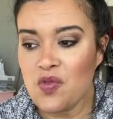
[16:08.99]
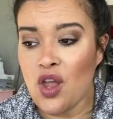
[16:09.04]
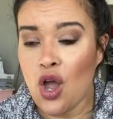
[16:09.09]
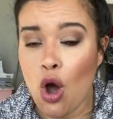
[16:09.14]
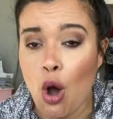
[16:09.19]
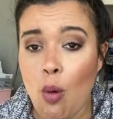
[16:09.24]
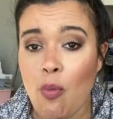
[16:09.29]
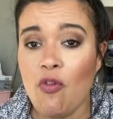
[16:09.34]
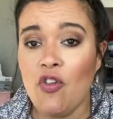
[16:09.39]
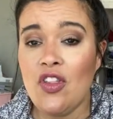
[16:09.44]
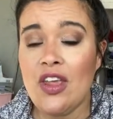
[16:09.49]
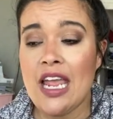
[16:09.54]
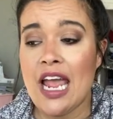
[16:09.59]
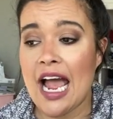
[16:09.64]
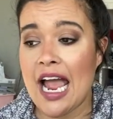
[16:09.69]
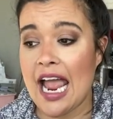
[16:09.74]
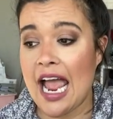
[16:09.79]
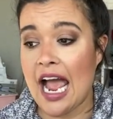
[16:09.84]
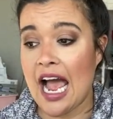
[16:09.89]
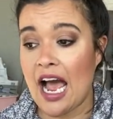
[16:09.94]
Hopefully
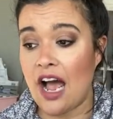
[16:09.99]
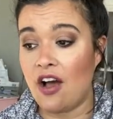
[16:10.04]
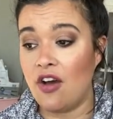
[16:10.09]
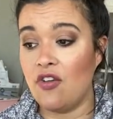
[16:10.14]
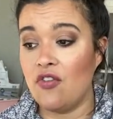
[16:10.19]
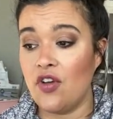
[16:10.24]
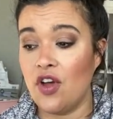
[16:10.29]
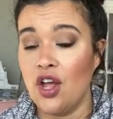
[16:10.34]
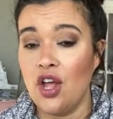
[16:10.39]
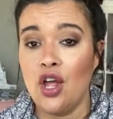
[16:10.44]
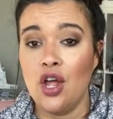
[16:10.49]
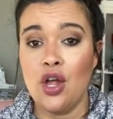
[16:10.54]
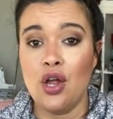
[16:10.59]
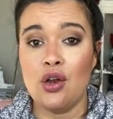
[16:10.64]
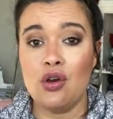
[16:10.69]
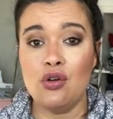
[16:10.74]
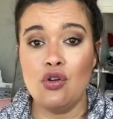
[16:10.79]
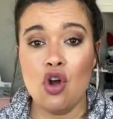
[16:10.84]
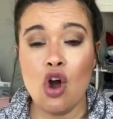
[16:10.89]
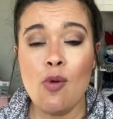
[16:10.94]
I have
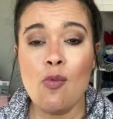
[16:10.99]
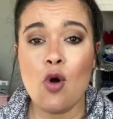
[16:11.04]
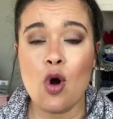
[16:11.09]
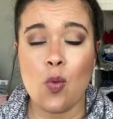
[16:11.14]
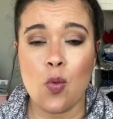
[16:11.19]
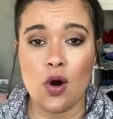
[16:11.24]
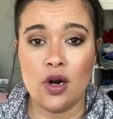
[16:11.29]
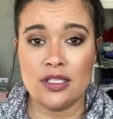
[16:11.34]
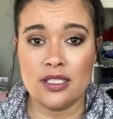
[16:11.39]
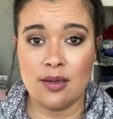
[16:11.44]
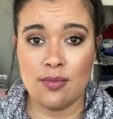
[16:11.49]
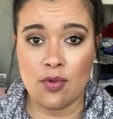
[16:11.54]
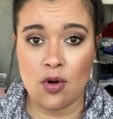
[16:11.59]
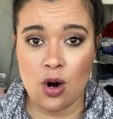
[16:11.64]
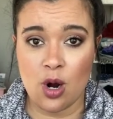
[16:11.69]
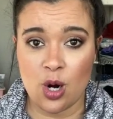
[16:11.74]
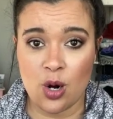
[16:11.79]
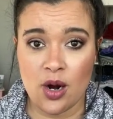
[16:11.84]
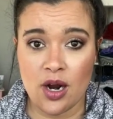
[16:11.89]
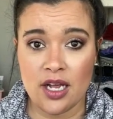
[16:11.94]
no more works in
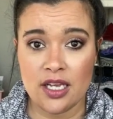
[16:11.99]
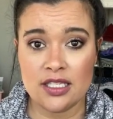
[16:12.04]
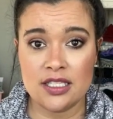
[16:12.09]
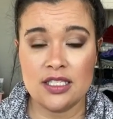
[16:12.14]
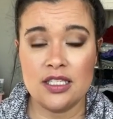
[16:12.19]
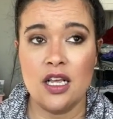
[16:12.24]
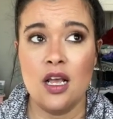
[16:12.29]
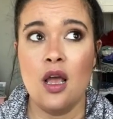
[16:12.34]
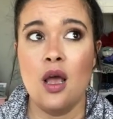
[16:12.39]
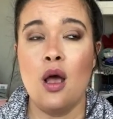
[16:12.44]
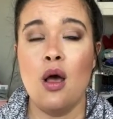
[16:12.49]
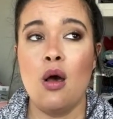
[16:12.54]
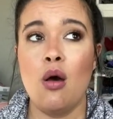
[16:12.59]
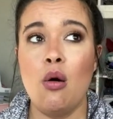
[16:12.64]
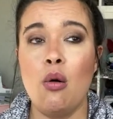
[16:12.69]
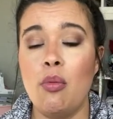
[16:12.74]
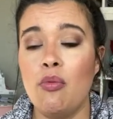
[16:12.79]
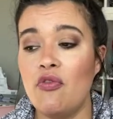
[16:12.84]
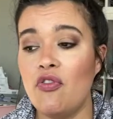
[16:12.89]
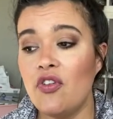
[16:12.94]
progress.
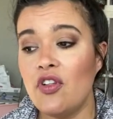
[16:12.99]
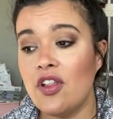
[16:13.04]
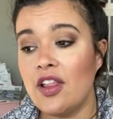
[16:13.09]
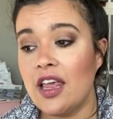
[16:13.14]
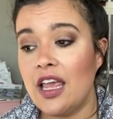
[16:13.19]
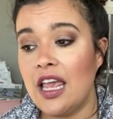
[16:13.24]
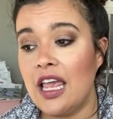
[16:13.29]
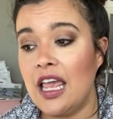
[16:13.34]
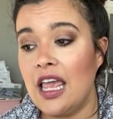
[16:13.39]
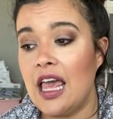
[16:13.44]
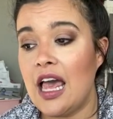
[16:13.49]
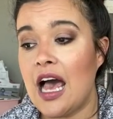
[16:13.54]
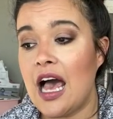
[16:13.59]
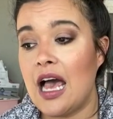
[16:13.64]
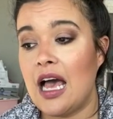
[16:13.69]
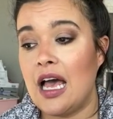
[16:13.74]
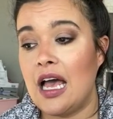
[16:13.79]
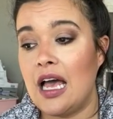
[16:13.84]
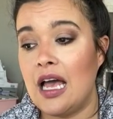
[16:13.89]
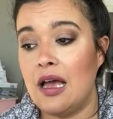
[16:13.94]
Hopefully
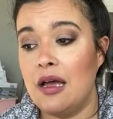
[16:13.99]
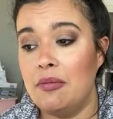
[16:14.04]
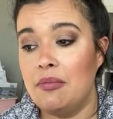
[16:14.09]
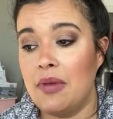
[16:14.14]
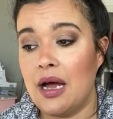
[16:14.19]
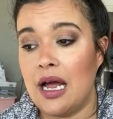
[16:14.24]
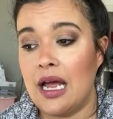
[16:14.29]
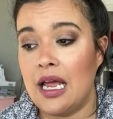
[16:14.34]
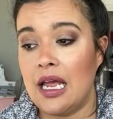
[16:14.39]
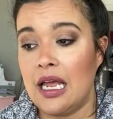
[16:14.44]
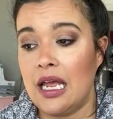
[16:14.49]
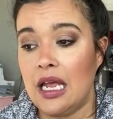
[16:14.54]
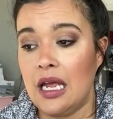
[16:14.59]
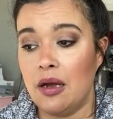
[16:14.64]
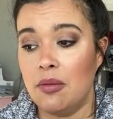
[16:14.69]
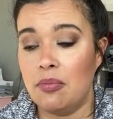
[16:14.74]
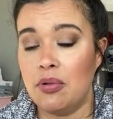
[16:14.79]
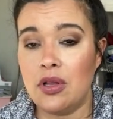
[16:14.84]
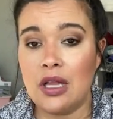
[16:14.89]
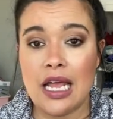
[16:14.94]
my
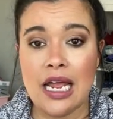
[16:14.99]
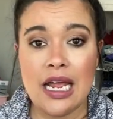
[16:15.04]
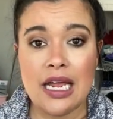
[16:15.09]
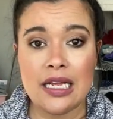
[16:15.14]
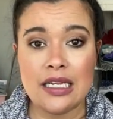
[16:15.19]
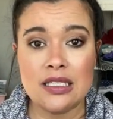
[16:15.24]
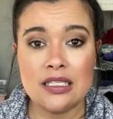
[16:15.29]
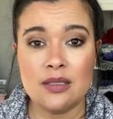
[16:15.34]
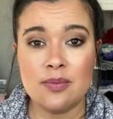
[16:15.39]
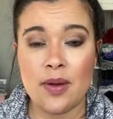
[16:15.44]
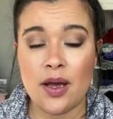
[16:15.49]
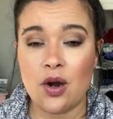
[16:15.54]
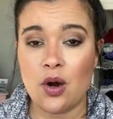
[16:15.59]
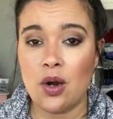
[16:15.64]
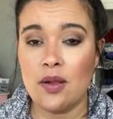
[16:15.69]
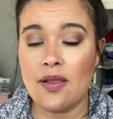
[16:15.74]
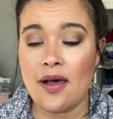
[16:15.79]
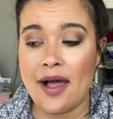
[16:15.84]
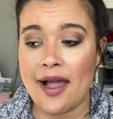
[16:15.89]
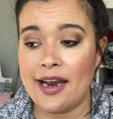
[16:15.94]
plans better
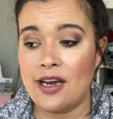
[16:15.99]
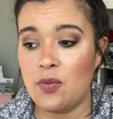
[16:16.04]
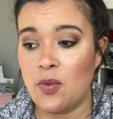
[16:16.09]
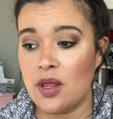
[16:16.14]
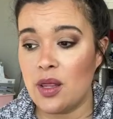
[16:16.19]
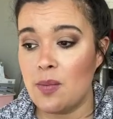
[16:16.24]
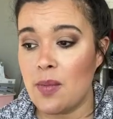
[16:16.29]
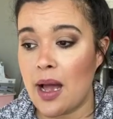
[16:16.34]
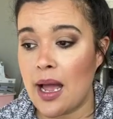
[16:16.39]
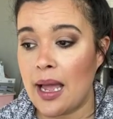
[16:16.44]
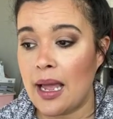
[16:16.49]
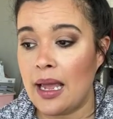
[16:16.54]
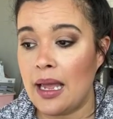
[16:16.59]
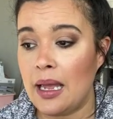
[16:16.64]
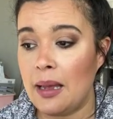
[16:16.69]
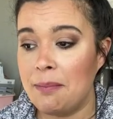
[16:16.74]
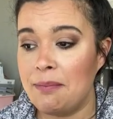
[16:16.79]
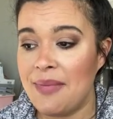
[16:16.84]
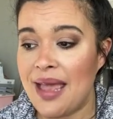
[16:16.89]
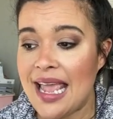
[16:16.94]
aligned with
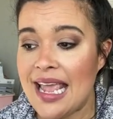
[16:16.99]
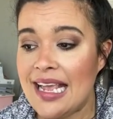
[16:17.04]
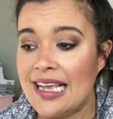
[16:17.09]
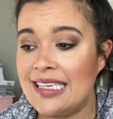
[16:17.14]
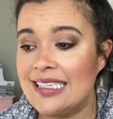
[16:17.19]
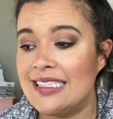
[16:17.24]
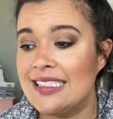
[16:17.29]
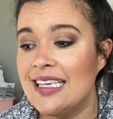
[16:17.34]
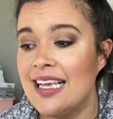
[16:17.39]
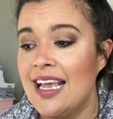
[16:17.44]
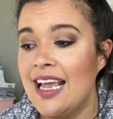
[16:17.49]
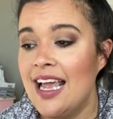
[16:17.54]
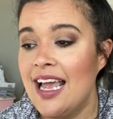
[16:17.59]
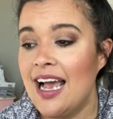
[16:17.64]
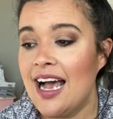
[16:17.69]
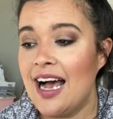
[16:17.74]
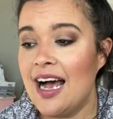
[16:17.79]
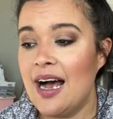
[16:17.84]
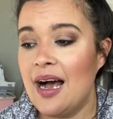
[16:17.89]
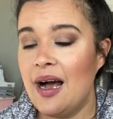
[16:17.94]
my makes.
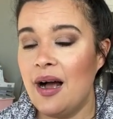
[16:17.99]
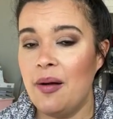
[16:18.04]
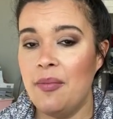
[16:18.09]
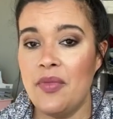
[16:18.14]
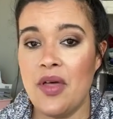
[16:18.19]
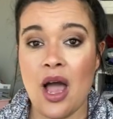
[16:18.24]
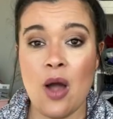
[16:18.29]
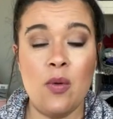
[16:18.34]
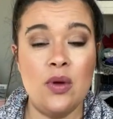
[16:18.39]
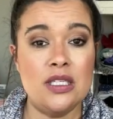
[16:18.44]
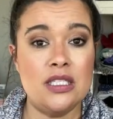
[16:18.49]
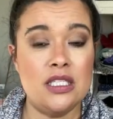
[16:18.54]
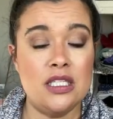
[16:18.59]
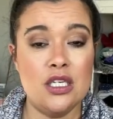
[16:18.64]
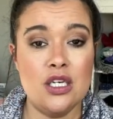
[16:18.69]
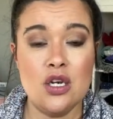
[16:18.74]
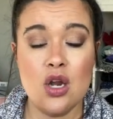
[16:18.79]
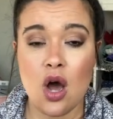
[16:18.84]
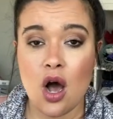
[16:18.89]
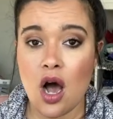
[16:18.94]
I was
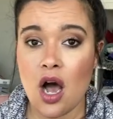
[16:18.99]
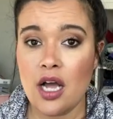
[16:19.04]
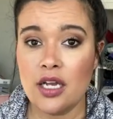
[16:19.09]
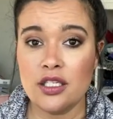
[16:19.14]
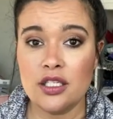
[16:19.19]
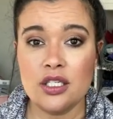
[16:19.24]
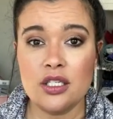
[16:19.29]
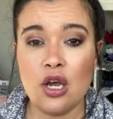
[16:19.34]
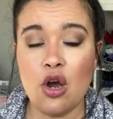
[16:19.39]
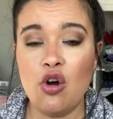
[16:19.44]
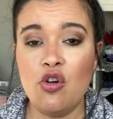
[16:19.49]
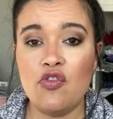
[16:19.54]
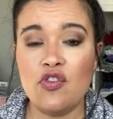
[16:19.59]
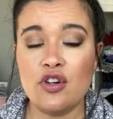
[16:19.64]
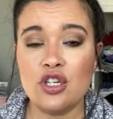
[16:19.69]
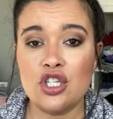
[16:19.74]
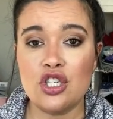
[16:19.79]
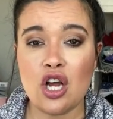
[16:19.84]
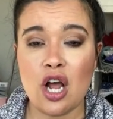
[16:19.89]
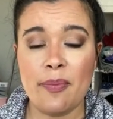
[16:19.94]
not
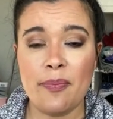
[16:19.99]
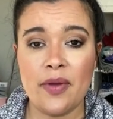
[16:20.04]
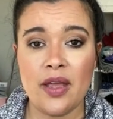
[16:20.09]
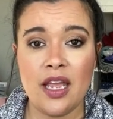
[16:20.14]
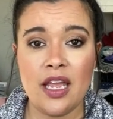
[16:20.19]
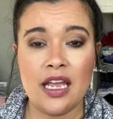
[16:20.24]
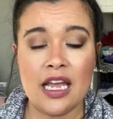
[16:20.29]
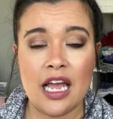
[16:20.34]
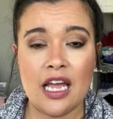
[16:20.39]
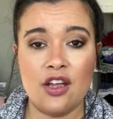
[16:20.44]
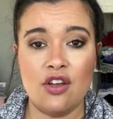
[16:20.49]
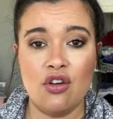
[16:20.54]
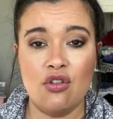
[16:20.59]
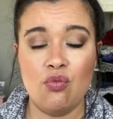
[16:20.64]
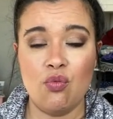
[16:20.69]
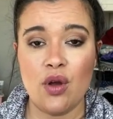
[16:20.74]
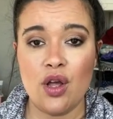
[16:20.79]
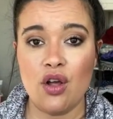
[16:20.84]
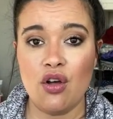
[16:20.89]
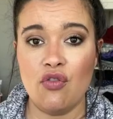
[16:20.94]
over shopping at
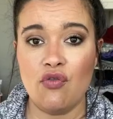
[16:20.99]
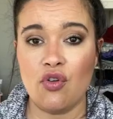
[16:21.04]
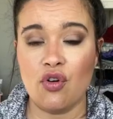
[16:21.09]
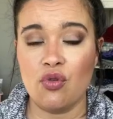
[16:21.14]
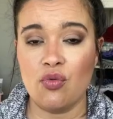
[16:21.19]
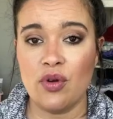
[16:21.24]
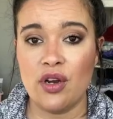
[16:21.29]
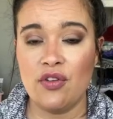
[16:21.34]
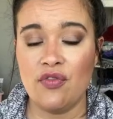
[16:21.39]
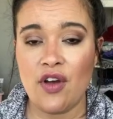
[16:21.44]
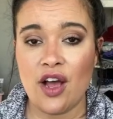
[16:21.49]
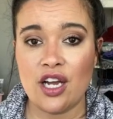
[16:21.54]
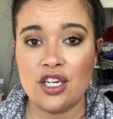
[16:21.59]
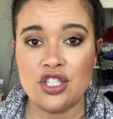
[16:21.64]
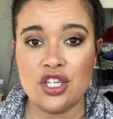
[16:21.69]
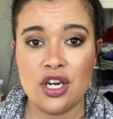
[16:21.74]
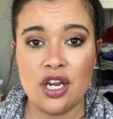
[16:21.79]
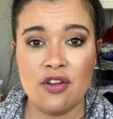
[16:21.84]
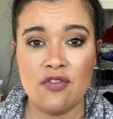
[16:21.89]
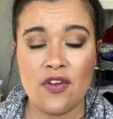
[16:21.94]
Goodwill for
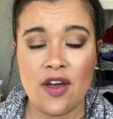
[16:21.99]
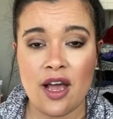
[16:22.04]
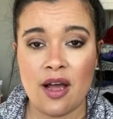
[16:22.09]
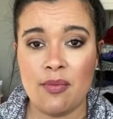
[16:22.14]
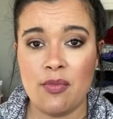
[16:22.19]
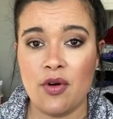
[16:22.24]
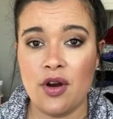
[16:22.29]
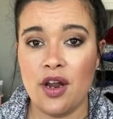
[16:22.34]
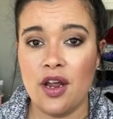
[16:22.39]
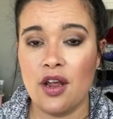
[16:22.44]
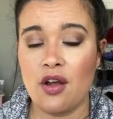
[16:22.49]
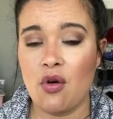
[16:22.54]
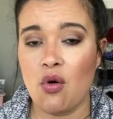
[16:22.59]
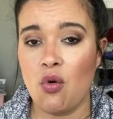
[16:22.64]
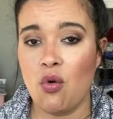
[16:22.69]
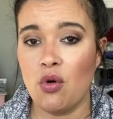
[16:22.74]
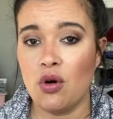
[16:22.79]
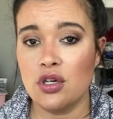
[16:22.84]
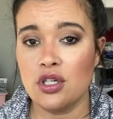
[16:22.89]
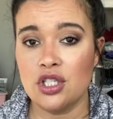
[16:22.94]
refashioning fabric
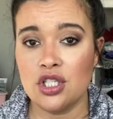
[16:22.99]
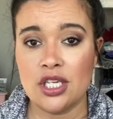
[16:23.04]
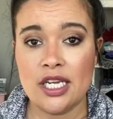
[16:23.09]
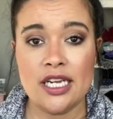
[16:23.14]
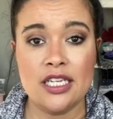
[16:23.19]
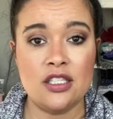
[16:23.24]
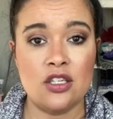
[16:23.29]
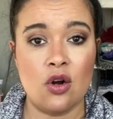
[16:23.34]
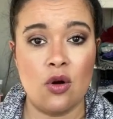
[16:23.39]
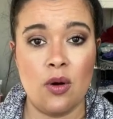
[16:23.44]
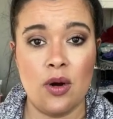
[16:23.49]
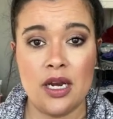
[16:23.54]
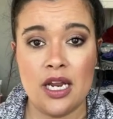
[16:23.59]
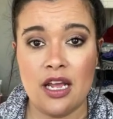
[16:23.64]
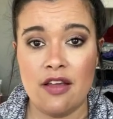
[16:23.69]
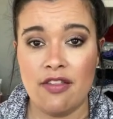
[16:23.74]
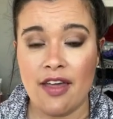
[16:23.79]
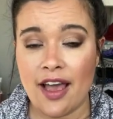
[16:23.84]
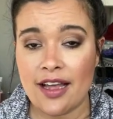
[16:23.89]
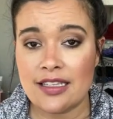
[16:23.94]
or sheets or any
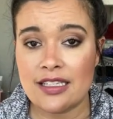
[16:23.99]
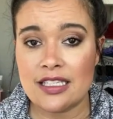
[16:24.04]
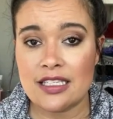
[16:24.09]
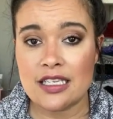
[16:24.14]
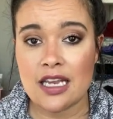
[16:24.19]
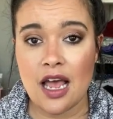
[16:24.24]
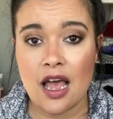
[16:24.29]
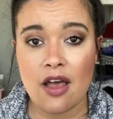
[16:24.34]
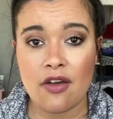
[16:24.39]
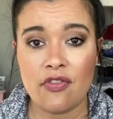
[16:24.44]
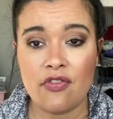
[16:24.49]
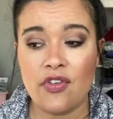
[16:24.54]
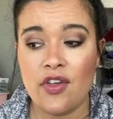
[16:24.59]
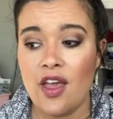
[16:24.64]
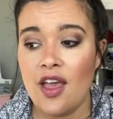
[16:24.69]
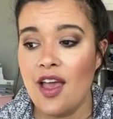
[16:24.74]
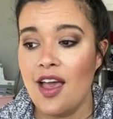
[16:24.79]
of that stuff.